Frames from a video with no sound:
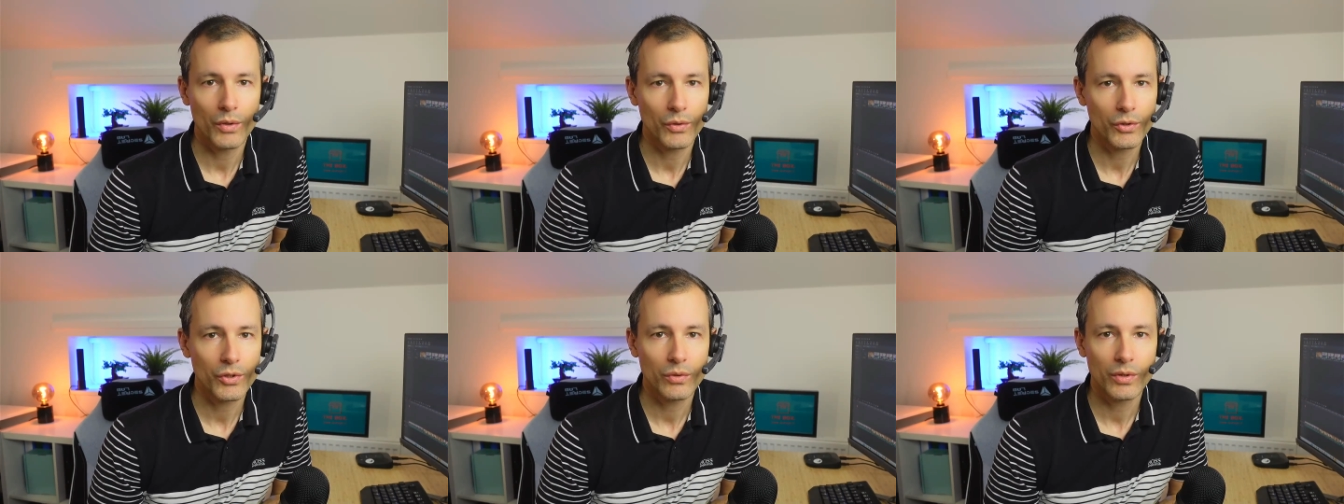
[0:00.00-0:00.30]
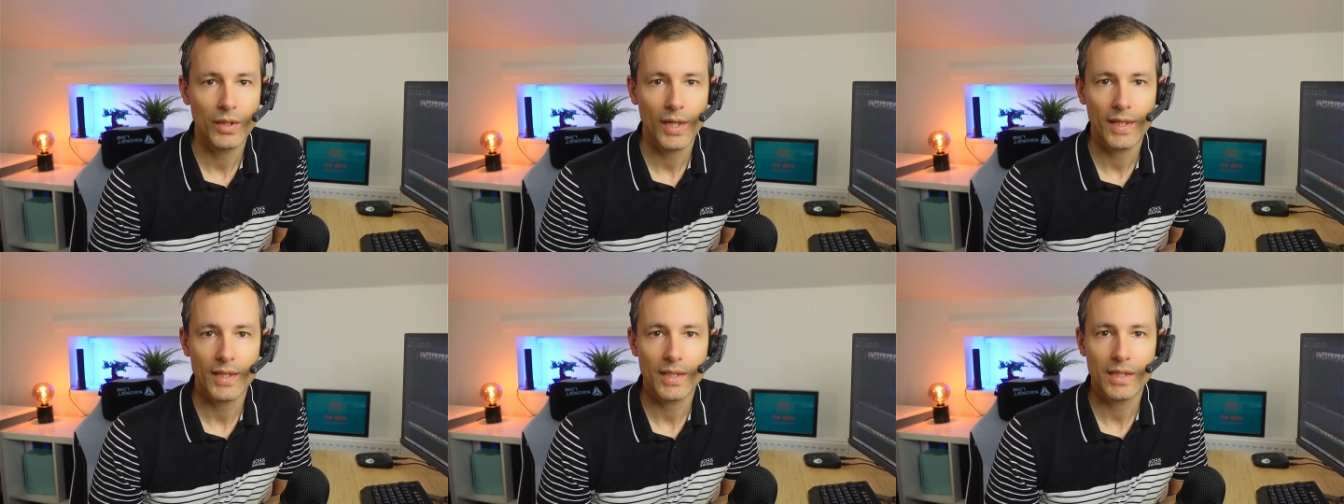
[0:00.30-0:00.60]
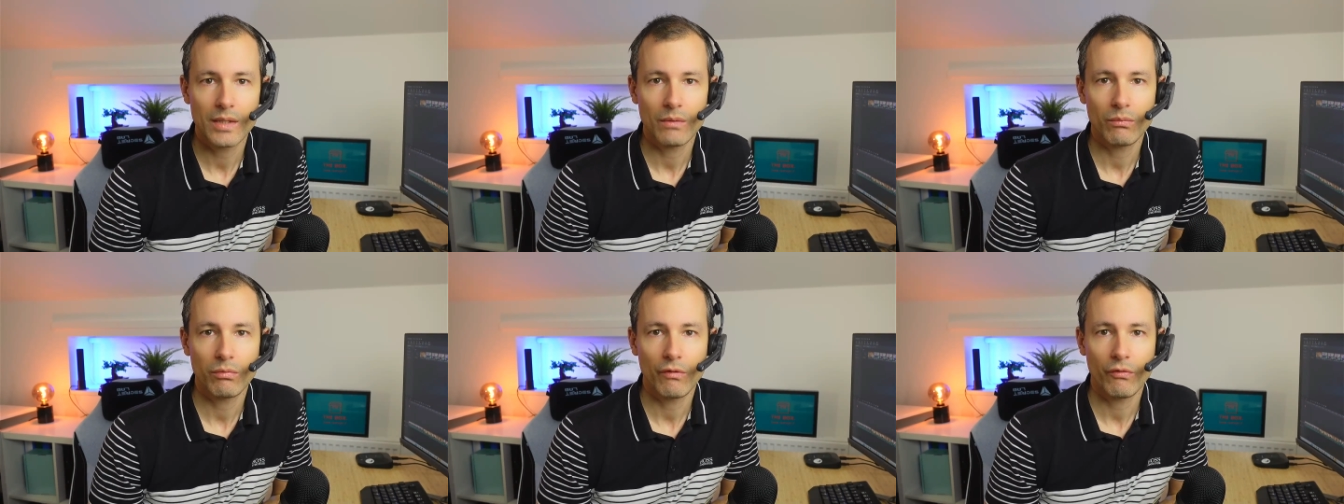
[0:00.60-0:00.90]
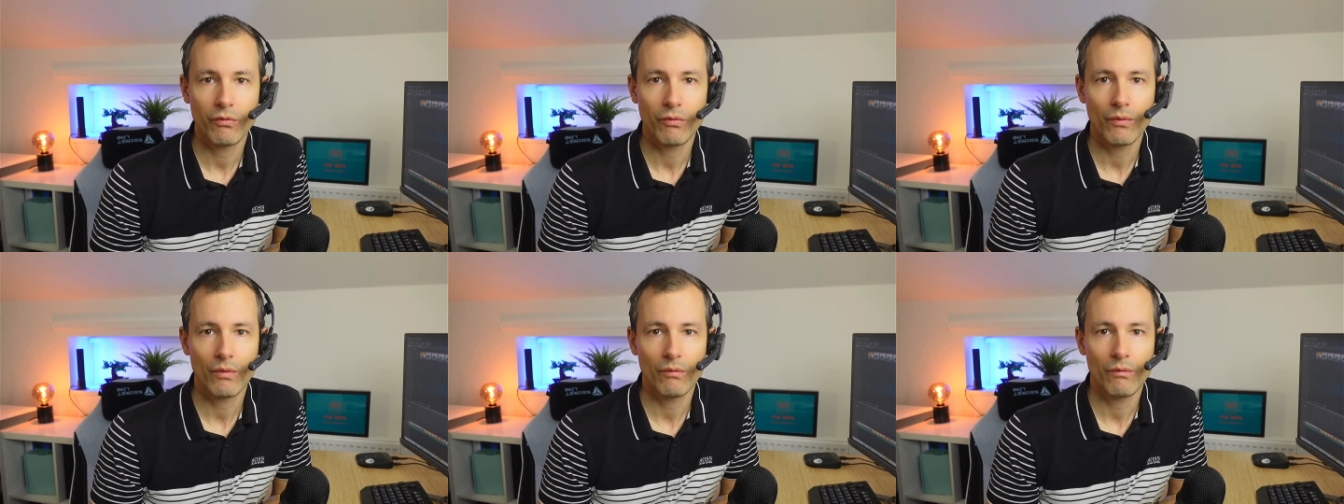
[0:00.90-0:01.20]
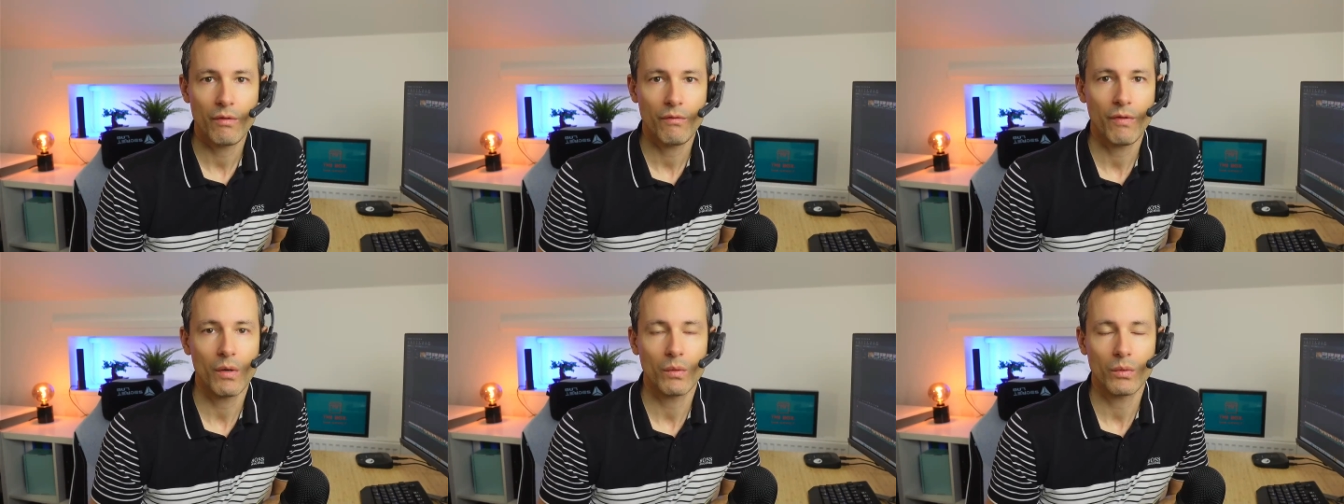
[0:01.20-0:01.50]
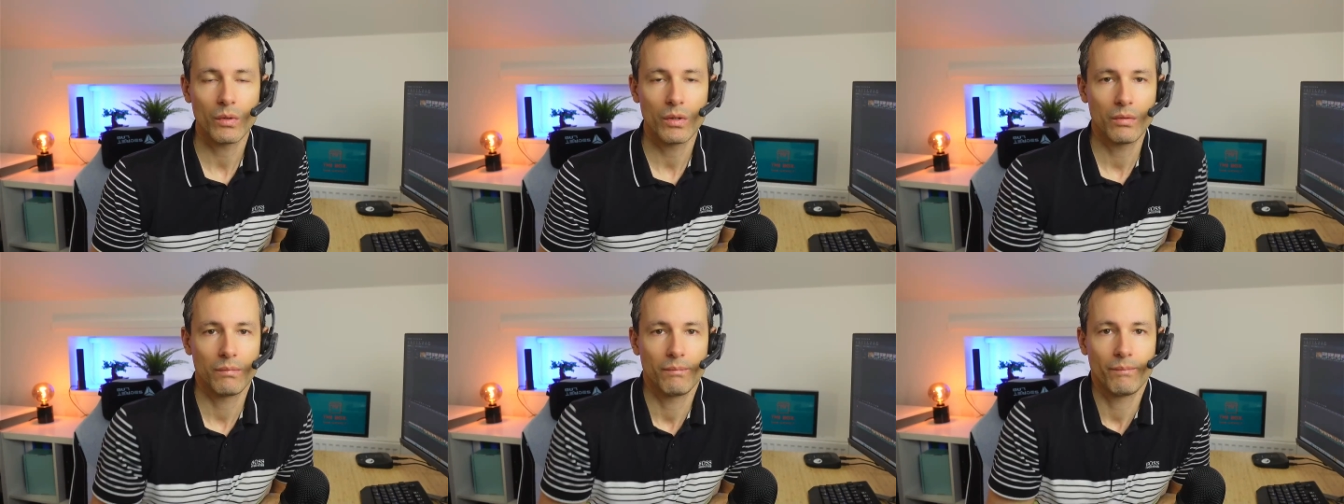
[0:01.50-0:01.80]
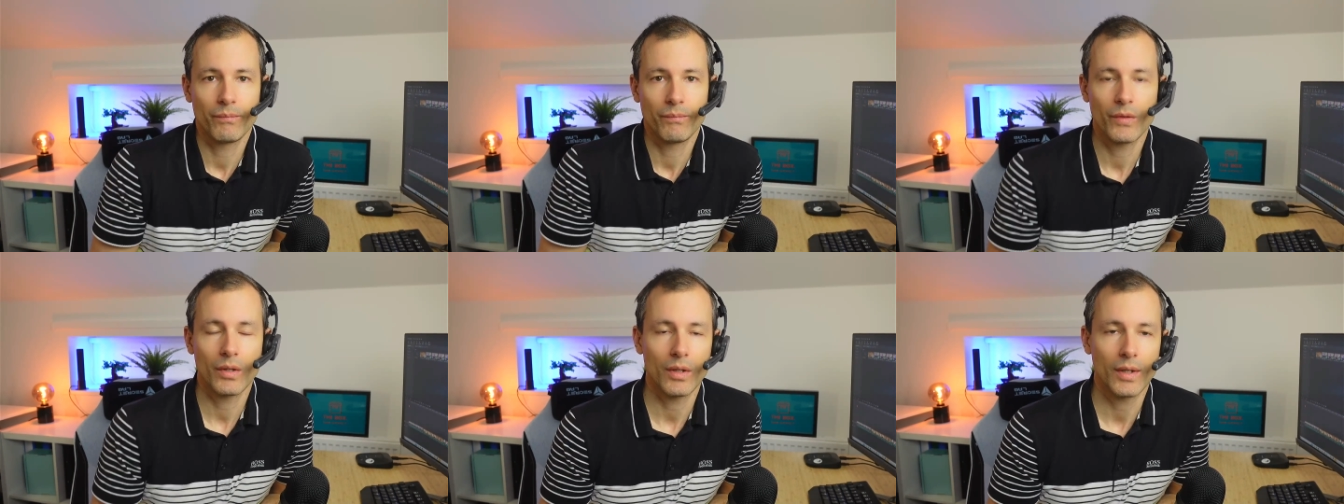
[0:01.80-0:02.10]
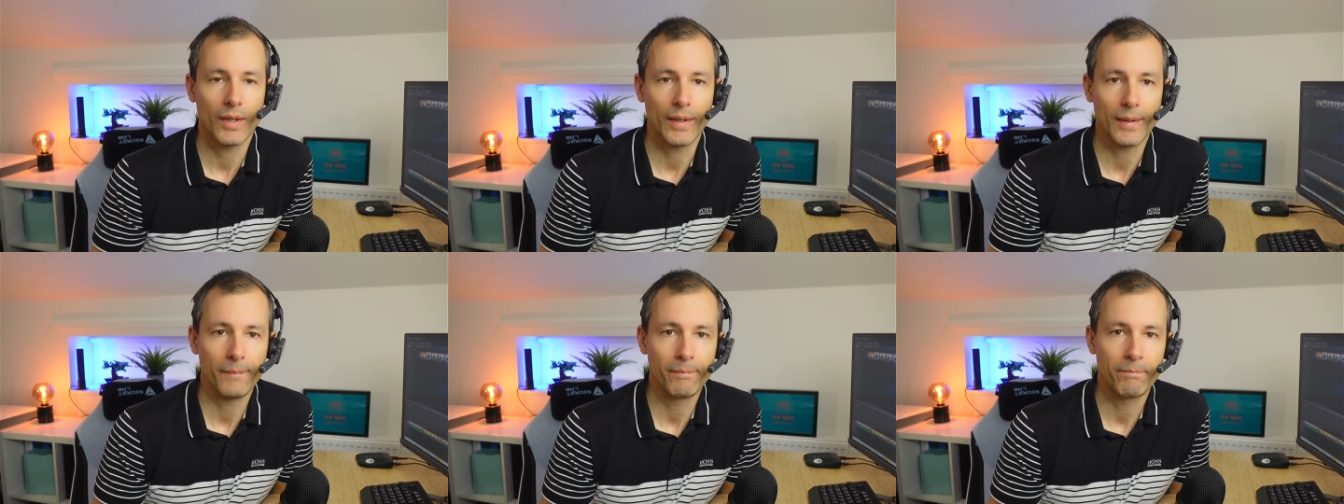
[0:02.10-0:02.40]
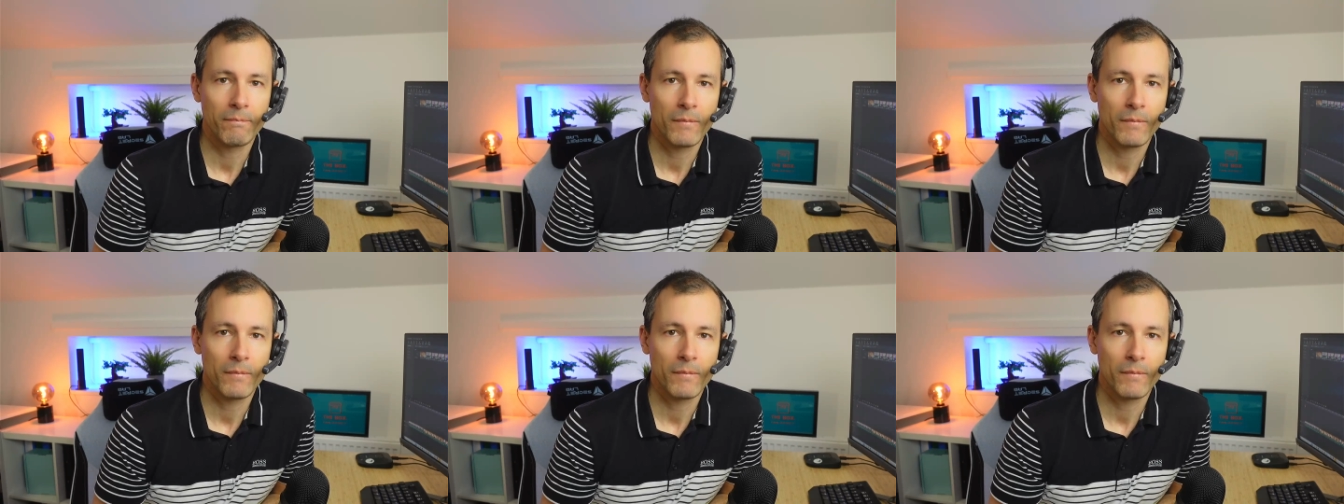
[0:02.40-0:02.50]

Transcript: or two days with without uh,